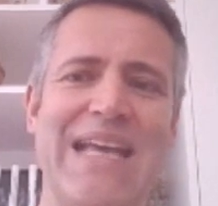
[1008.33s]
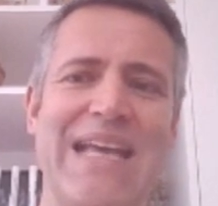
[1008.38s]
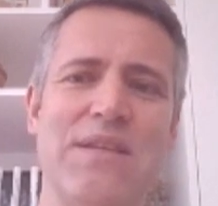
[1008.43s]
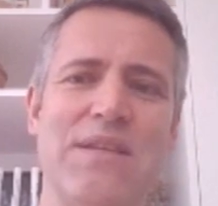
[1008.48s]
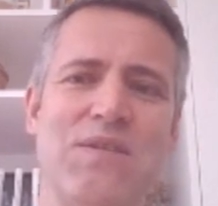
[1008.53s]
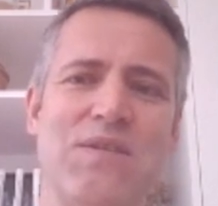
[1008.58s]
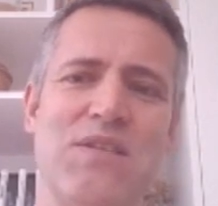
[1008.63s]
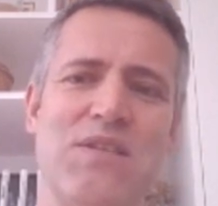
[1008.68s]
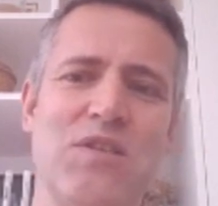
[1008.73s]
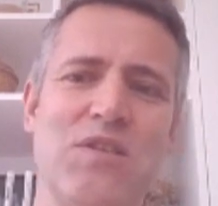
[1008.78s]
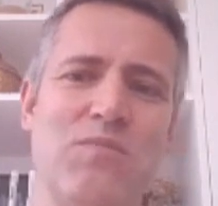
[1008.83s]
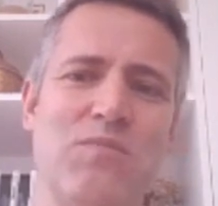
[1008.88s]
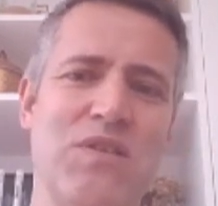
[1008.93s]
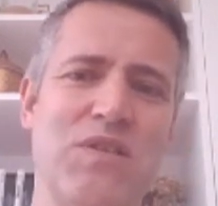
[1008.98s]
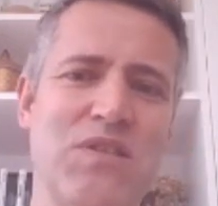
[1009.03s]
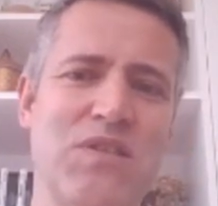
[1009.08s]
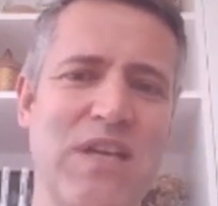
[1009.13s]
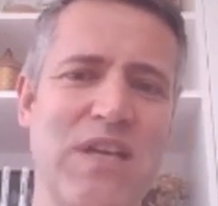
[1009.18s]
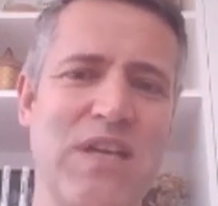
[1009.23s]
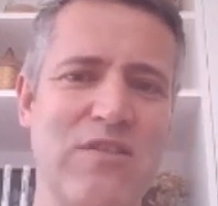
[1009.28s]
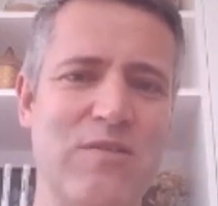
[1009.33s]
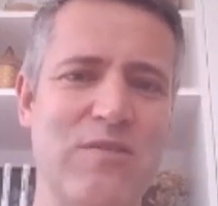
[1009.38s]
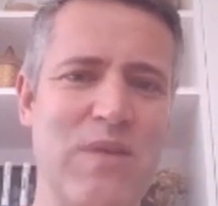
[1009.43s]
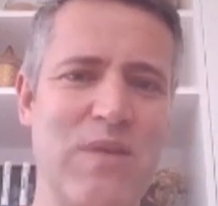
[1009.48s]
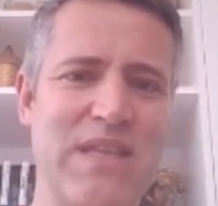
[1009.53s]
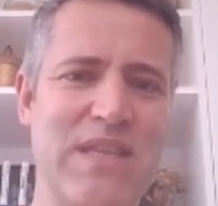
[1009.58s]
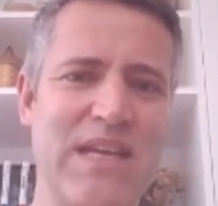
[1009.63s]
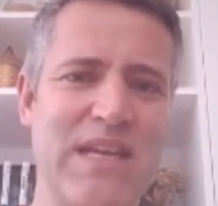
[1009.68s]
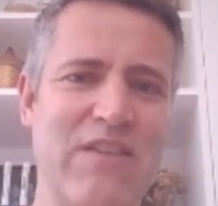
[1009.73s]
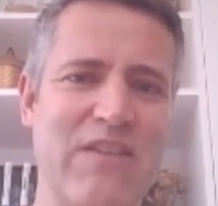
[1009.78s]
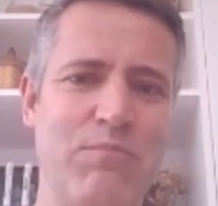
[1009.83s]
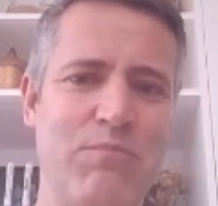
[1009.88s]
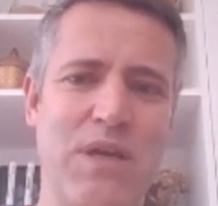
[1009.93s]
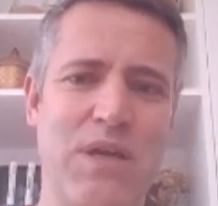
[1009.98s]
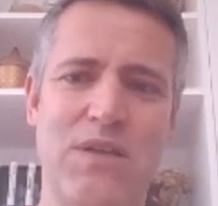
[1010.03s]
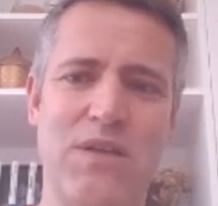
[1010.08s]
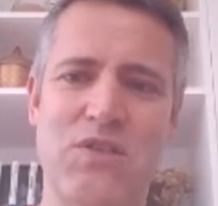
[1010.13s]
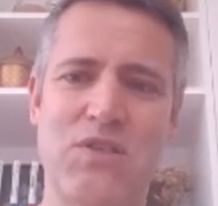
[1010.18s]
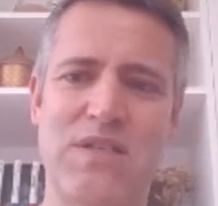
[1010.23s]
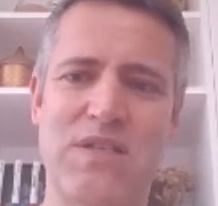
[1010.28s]
And the system just tells me that I've
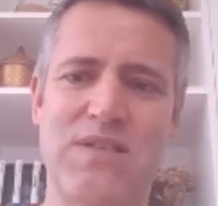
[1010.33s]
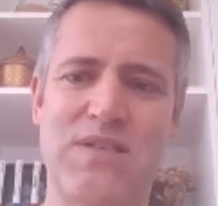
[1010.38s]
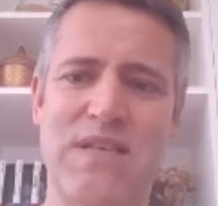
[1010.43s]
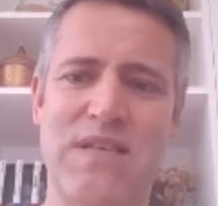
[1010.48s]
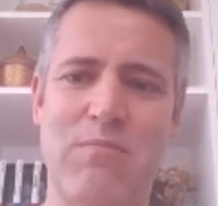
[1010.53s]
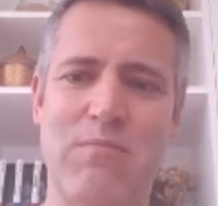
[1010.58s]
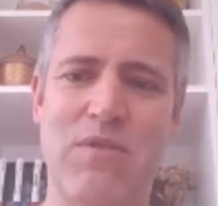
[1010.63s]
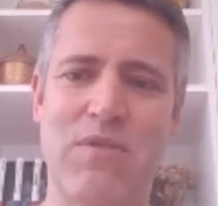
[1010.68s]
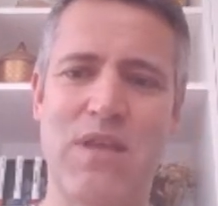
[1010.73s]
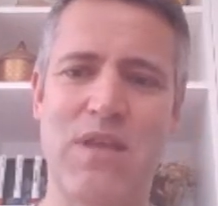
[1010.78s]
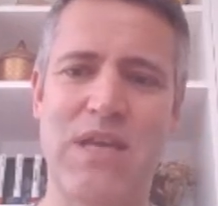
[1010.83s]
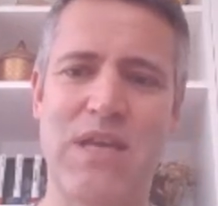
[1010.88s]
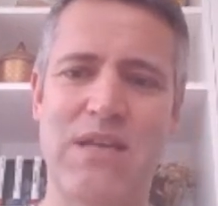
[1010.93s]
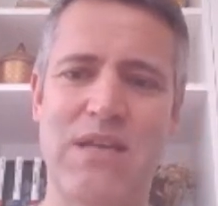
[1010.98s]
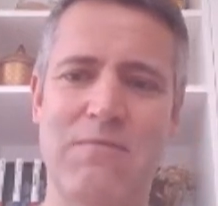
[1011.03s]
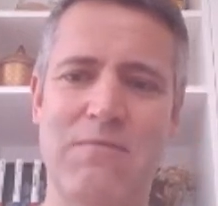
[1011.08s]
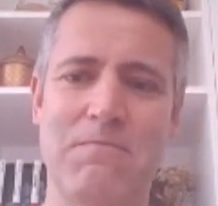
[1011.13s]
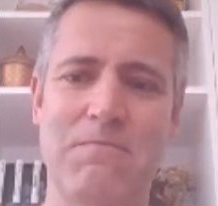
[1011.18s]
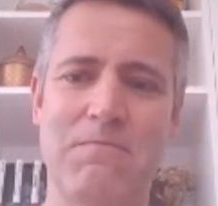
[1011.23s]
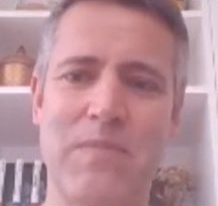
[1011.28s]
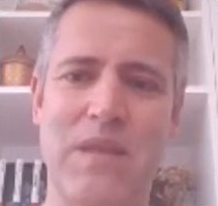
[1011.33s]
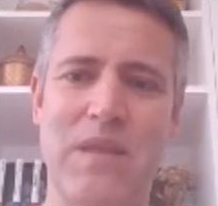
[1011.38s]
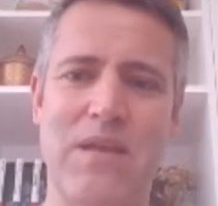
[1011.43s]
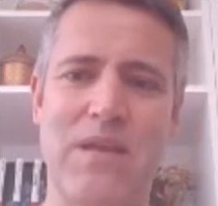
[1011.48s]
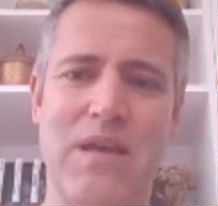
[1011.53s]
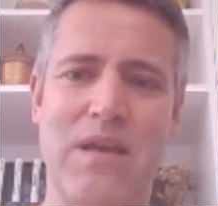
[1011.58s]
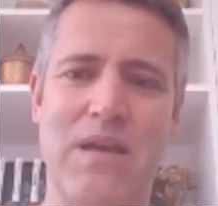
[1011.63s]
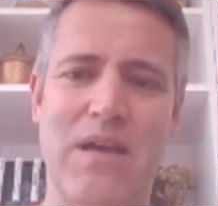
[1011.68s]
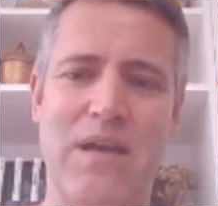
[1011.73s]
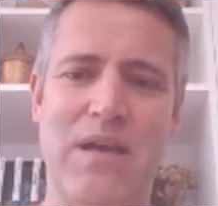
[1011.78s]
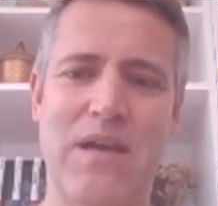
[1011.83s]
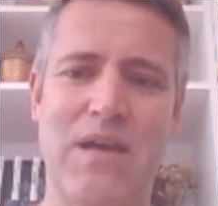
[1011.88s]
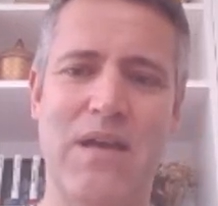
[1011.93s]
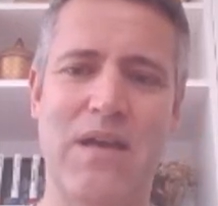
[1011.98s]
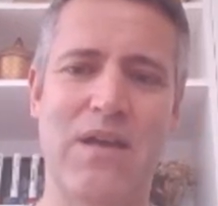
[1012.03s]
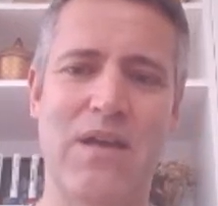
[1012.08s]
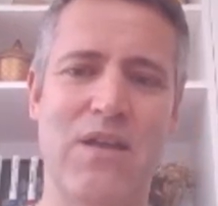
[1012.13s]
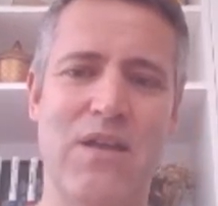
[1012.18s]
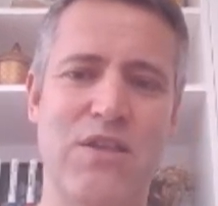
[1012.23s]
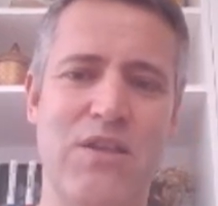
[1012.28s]
purchased something,
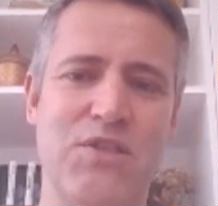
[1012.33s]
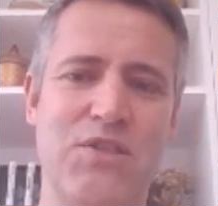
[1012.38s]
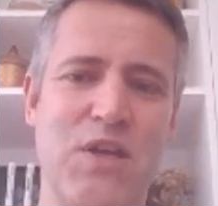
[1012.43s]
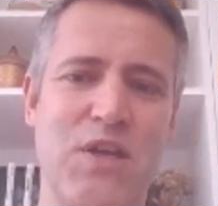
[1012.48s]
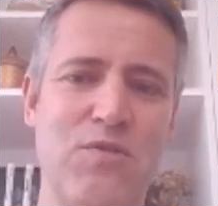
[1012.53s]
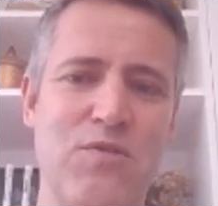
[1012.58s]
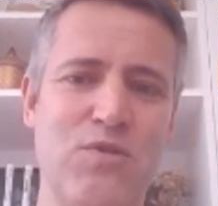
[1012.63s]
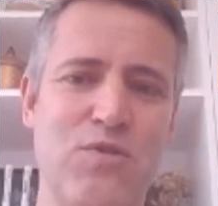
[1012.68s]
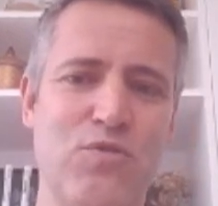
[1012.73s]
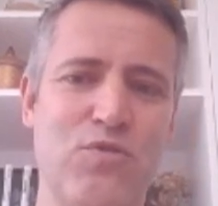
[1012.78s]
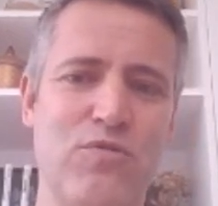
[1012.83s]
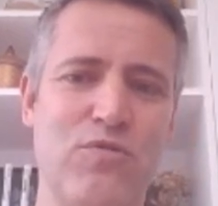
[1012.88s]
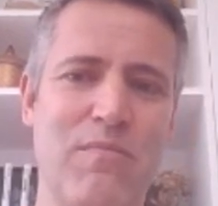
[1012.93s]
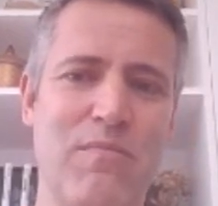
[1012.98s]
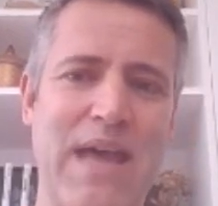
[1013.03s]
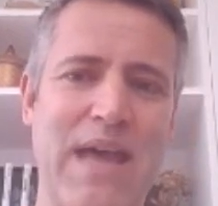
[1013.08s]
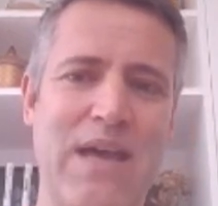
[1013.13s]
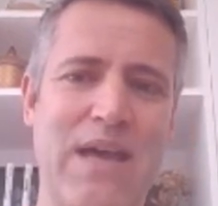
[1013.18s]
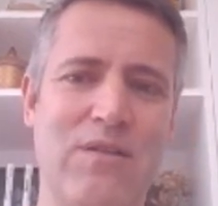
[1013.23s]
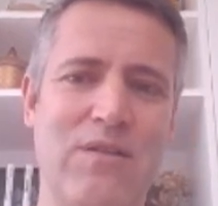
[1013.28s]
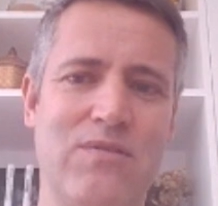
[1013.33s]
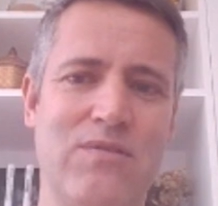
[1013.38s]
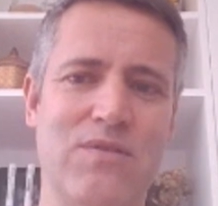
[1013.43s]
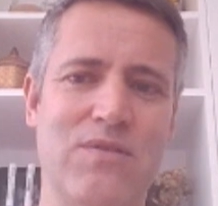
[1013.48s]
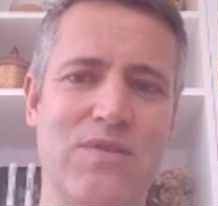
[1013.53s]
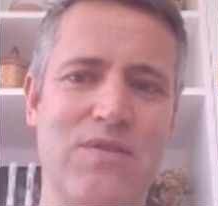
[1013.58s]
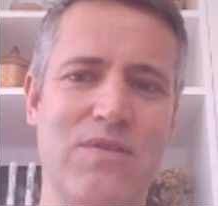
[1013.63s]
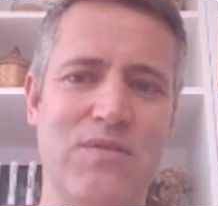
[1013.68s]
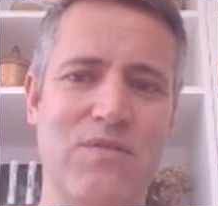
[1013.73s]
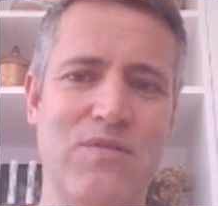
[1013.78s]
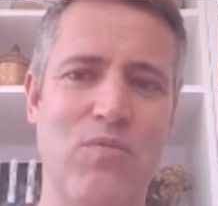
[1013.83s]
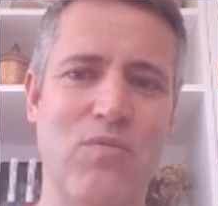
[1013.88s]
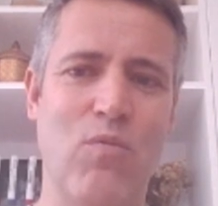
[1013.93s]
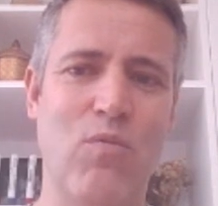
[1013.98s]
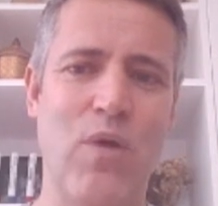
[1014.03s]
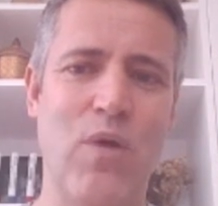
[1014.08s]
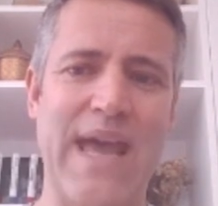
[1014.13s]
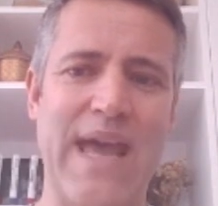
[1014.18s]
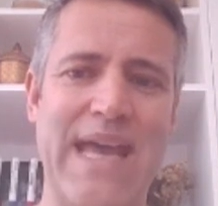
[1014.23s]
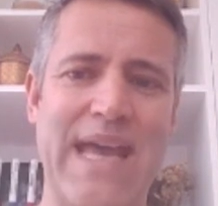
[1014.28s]
the total amount,
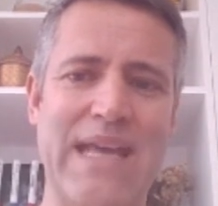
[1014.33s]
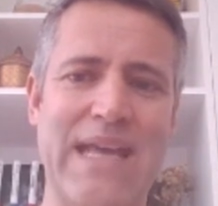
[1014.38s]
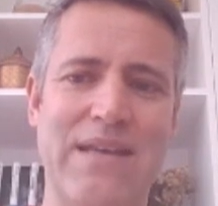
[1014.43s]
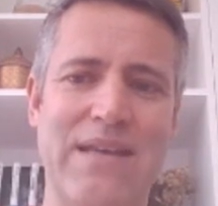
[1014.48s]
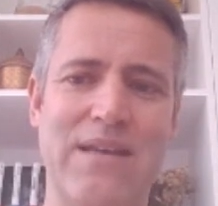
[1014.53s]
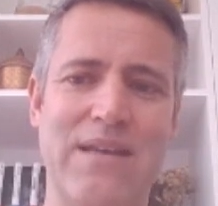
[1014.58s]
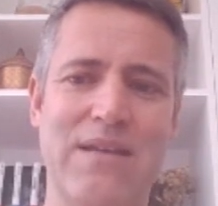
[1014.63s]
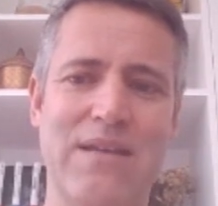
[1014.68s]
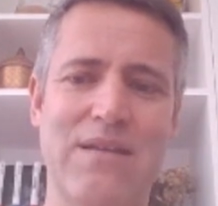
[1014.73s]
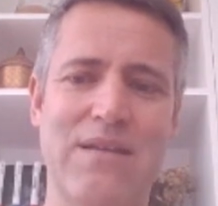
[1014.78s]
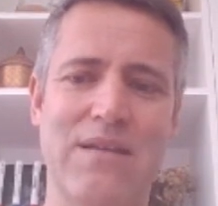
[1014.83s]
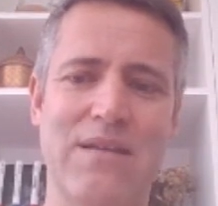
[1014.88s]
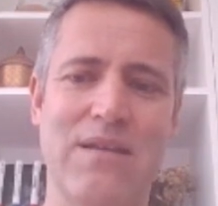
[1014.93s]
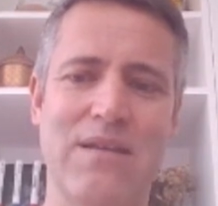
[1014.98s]
when,